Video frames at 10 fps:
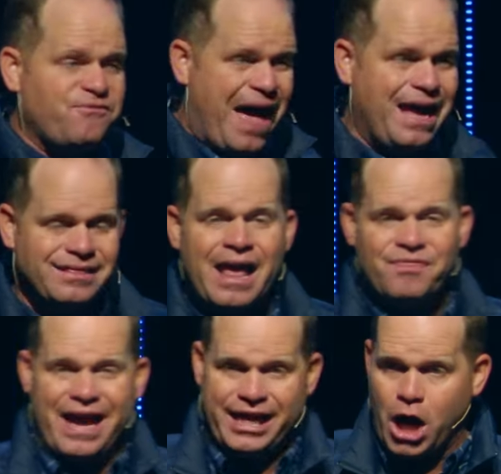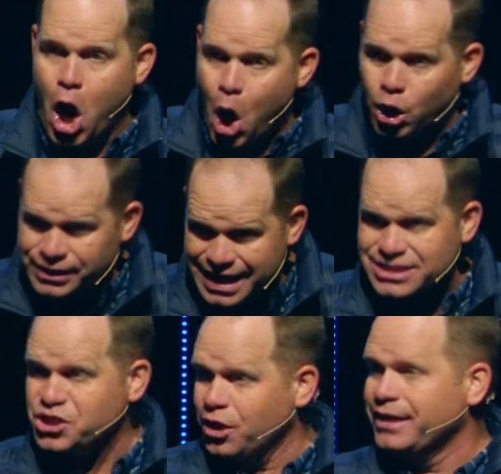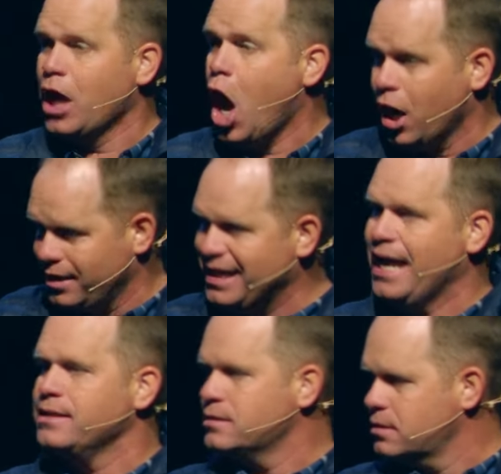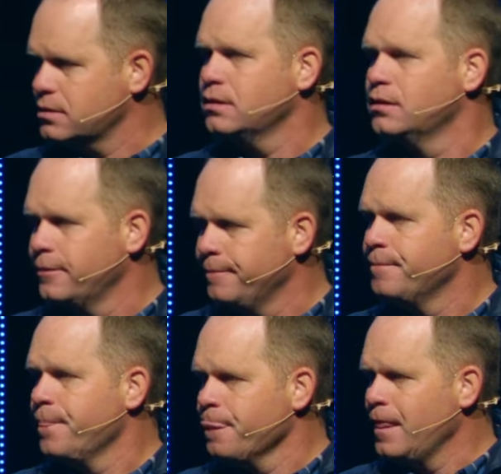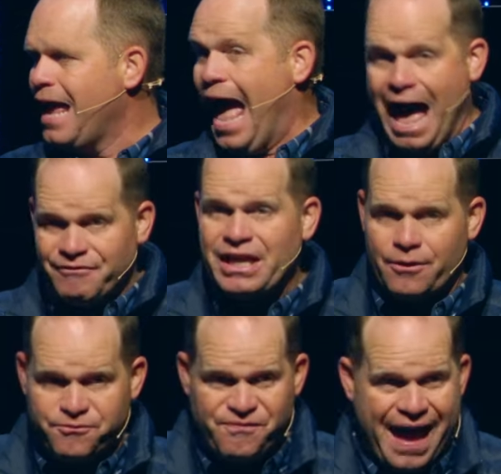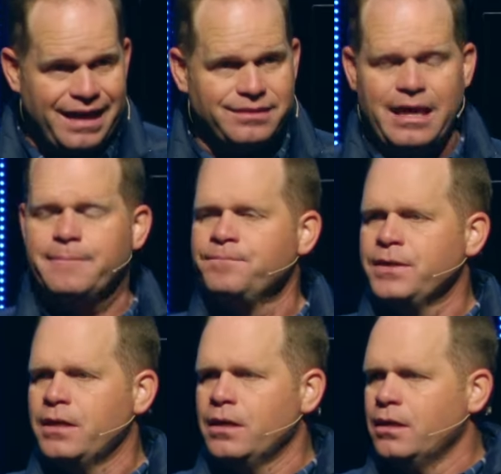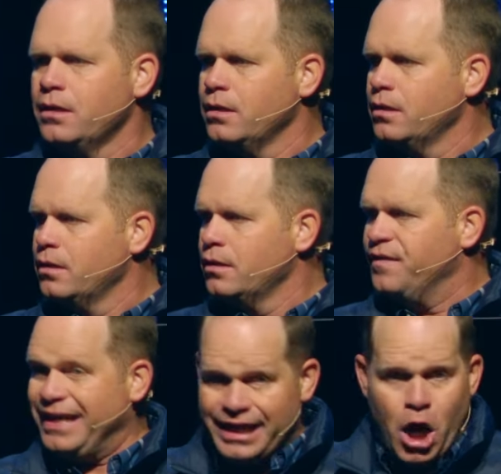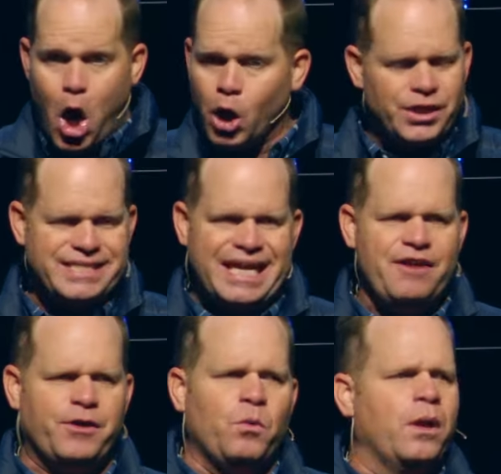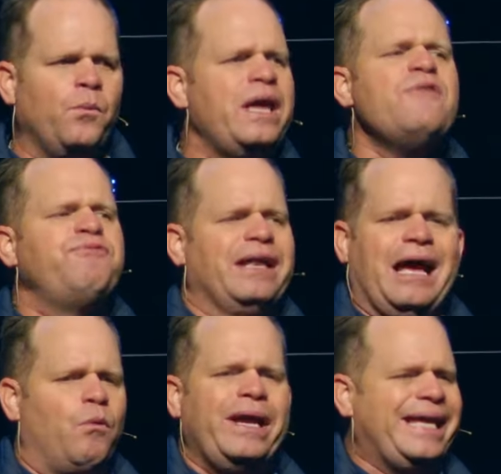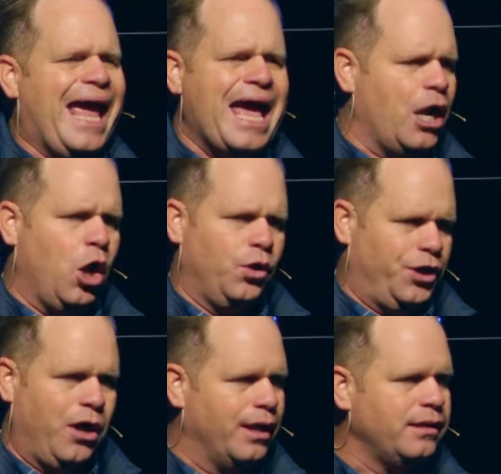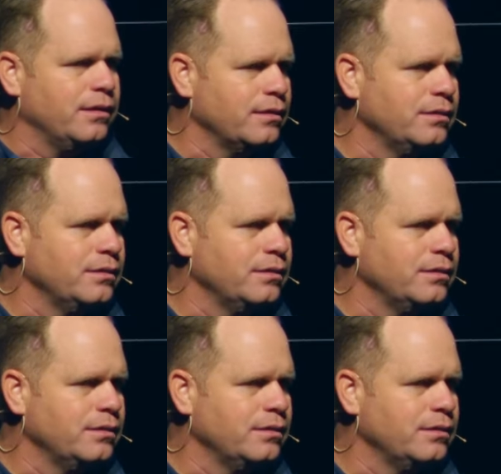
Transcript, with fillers: a faith that can hold us during the hard days, having a faith that, that can hold us even when we feel like we can't hold on.